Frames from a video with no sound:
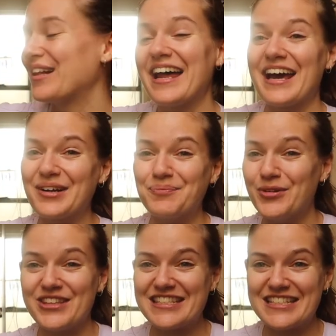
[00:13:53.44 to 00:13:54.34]
glad I could
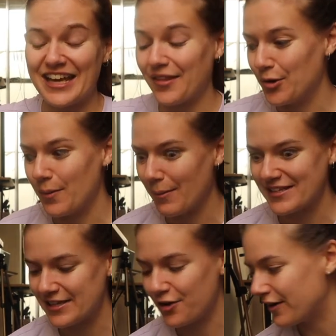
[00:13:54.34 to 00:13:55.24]
put this together all by
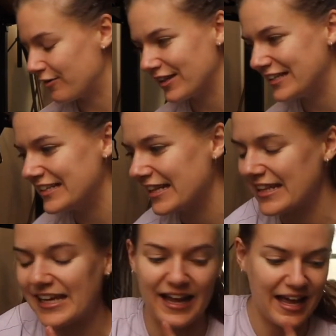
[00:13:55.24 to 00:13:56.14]
myself. I really didn't
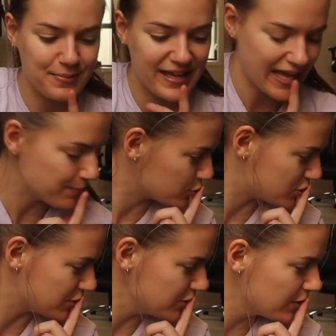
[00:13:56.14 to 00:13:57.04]
think I'd be able
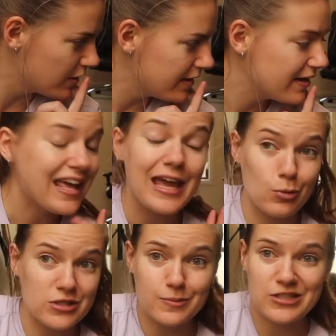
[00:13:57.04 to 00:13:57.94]
to. It
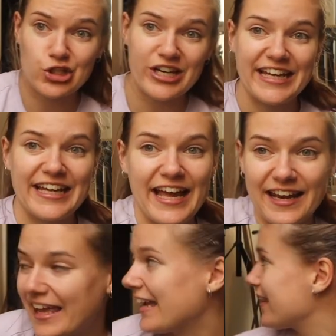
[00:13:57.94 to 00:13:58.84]
was a bit tricky, and
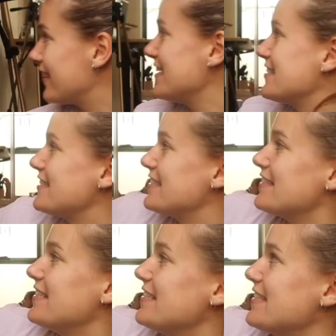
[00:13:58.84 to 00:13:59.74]
like this
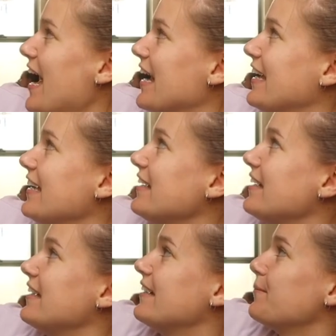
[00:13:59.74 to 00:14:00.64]
is hanging.
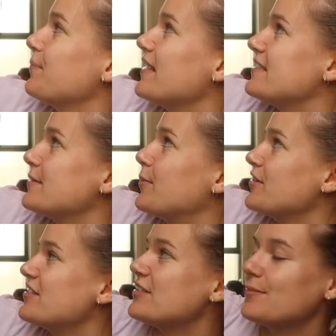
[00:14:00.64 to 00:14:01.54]
It's
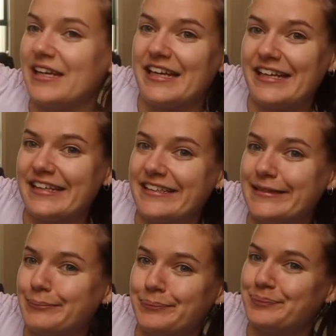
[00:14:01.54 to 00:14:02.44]
supposed to be
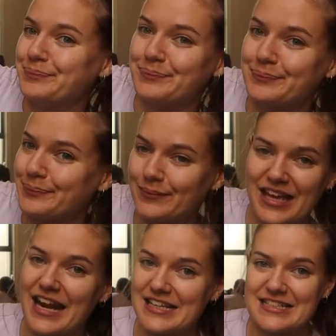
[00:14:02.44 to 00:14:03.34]

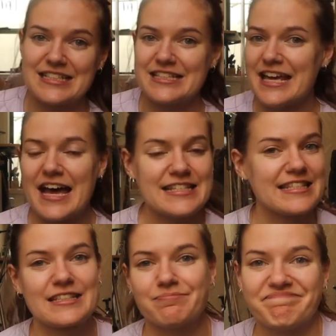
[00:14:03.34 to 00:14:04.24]
connected to the
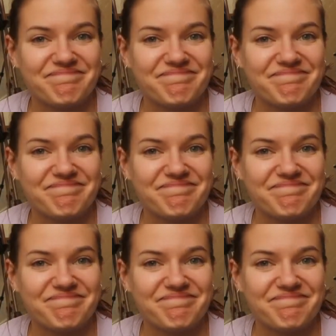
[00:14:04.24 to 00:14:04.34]
desk.